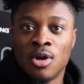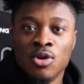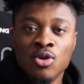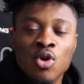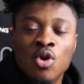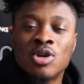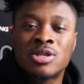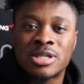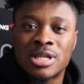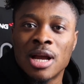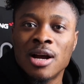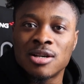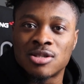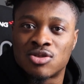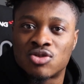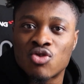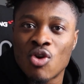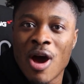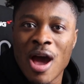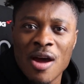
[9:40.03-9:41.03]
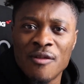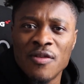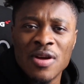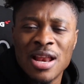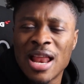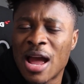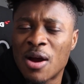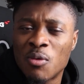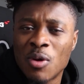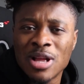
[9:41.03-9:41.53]
You still
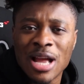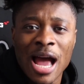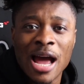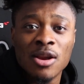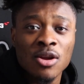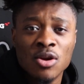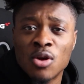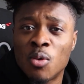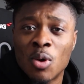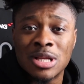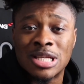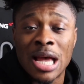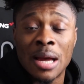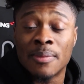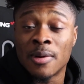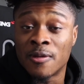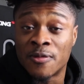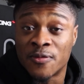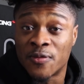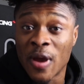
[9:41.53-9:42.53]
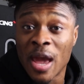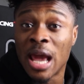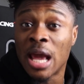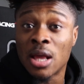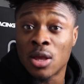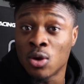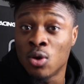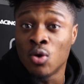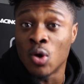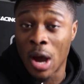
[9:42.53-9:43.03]
driving? Like, what? I don't know what type of
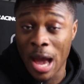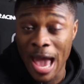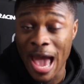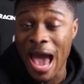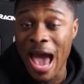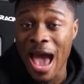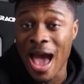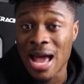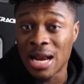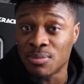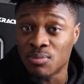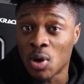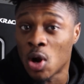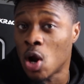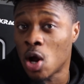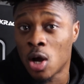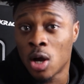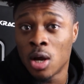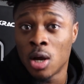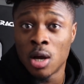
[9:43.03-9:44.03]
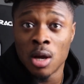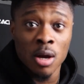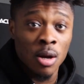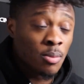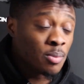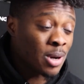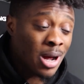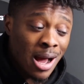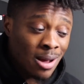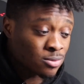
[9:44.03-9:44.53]
fate you had, bro.
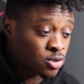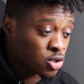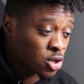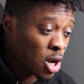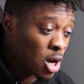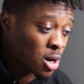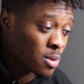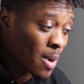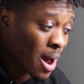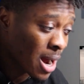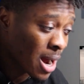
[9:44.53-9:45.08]
But I'm sorry,